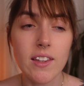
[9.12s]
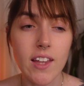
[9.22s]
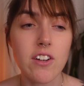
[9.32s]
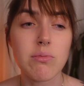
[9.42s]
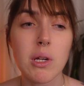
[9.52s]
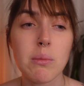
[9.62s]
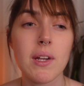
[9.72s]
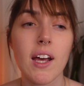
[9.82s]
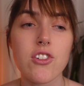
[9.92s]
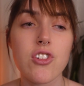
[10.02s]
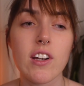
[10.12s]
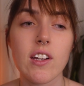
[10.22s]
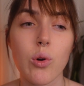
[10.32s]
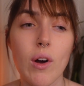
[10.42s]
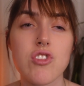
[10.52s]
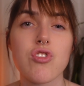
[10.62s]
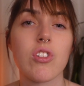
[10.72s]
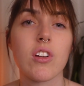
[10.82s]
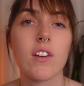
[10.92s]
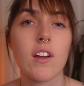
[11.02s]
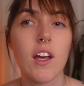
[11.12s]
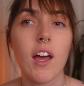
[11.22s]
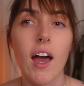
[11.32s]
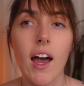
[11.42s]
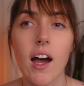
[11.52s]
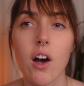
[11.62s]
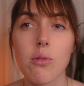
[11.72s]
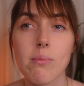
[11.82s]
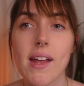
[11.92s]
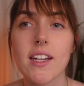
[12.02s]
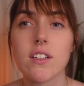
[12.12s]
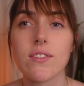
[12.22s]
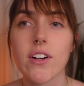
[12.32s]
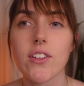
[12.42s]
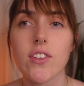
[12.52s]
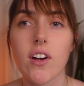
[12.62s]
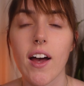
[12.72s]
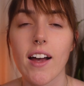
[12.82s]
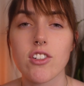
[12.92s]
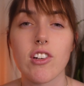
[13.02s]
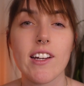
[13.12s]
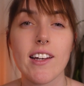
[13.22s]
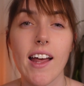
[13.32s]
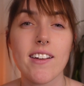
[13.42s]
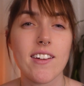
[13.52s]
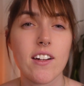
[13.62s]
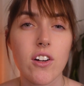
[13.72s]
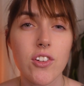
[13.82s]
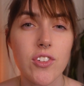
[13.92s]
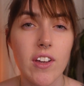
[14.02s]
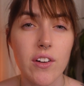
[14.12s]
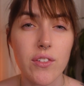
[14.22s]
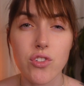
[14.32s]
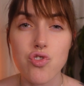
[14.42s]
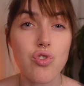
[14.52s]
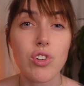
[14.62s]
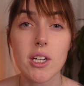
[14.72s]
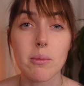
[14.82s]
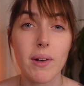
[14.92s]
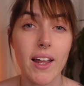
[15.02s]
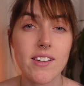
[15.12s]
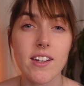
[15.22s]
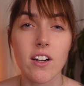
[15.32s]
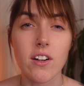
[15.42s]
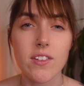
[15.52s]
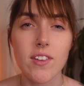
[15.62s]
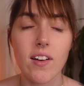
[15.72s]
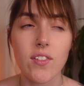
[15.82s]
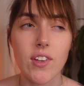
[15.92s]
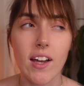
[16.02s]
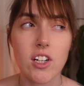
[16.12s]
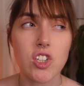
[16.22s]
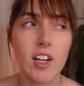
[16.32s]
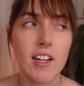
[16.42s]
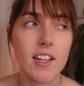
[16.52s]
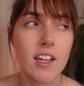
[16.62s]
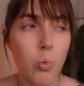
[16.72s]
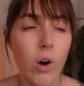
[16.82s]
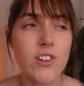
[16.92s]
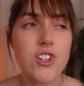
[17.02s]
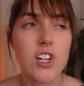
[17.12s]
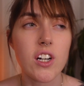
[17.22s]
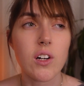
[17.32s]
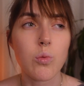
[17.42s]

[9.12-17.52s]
that have made me actually question how many of us are actually letting ourselves dream, letting ourselves actually wonder